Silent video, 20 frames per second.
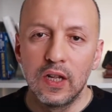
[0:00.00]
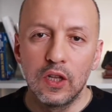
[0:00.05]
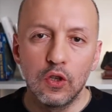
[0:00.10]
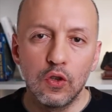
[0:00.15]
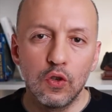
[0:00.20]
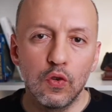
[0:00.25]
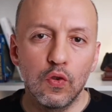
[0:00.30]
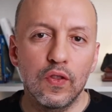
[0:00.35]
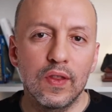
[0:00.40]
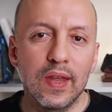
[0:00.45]

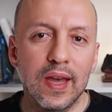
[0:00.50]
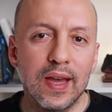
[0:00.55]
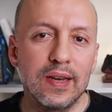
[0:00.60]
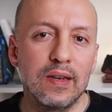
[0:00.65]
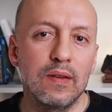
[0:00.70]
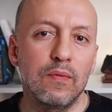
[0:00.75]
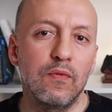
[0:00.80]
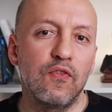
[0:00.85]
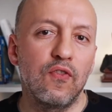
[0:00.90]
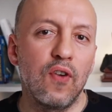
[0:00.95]
you
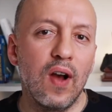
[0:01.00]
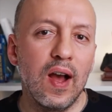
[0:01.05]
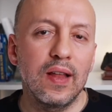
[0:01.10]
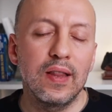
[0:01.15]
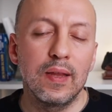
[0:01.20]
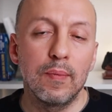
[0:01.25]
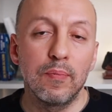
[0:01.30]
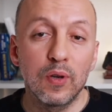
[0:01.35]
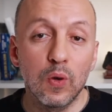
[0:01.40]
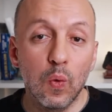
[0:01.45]
then
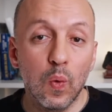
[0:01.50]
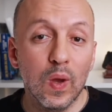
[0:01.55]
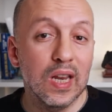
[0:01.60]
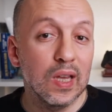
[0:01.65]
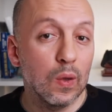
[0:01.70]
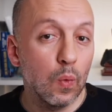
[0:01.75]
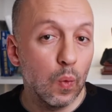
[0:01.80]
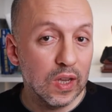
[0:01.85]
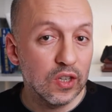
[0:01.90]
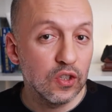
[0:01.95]
file a
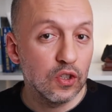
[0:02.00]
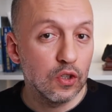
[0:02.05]
prevailing wage